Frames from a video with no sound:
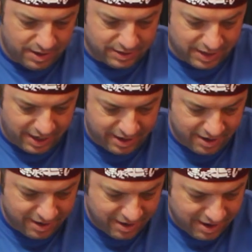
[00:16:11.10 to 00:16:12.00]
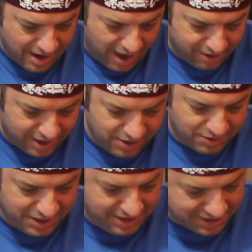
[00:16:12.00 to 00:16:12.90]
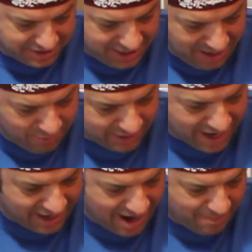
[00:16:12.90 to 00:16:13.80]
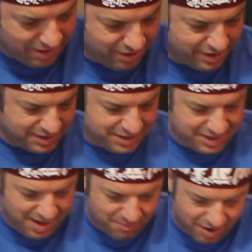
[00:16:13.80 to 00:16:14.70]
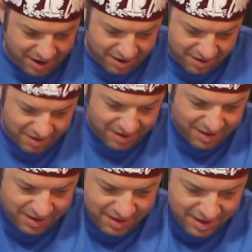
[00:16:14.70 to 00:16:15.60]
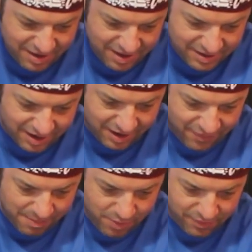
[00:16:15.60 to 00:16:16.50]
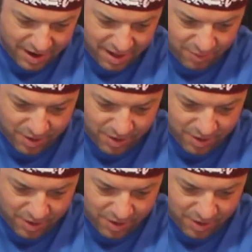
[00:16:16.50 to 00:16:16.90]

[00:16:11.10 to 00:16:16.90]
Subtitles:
It's like, I don't know, can you see the steam with that camera? Look at this steam right here. It's like if I move it out of the